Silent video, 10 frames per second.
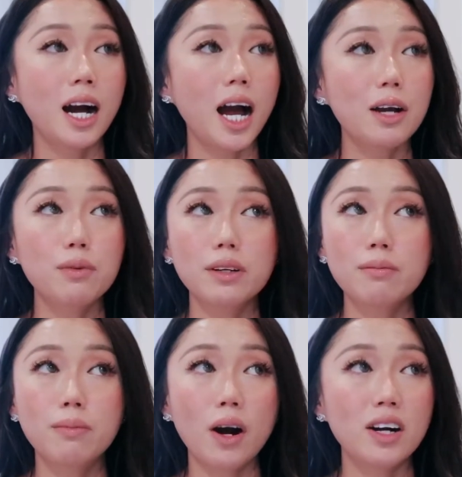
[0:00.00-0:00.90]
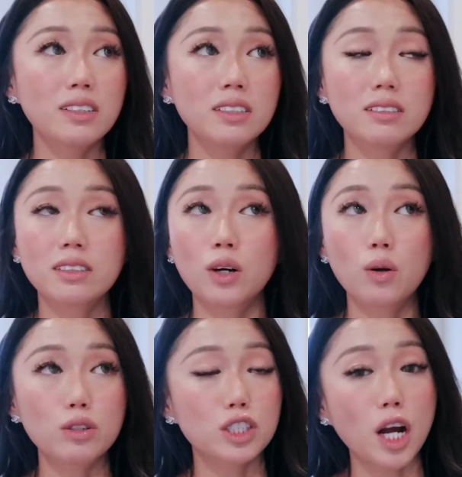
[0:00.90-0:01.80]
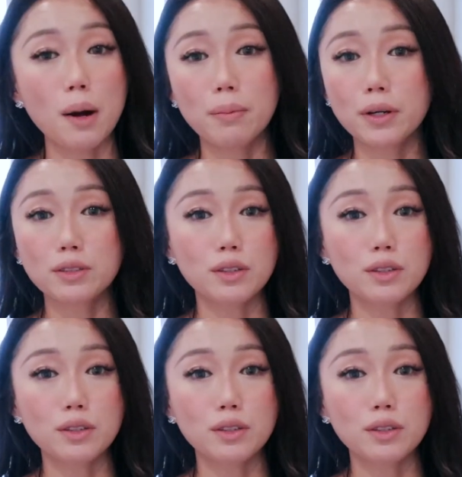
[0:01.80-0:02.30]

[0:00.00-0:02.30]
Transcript: I would have bought the whole Shoppers